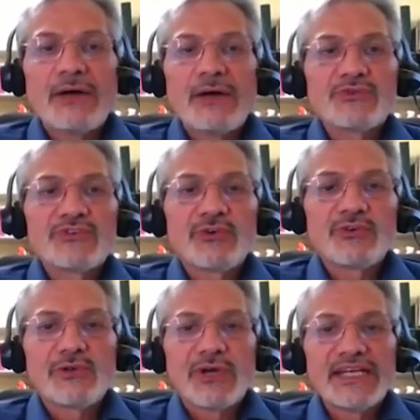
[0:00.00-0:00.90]

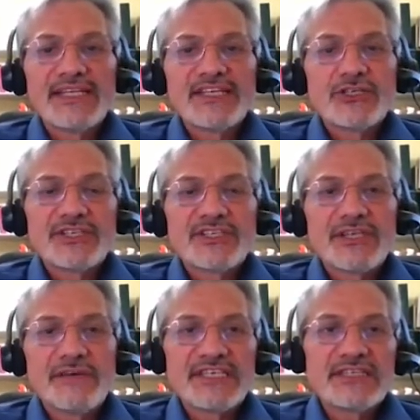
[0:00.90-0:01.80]
outsourced localization
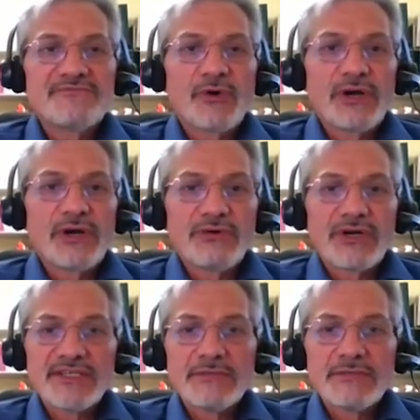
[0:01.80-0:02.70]
services for our
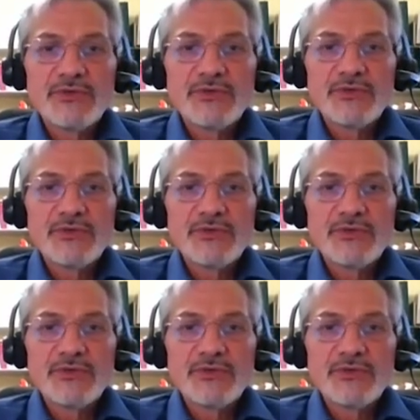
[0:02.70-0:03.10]
customers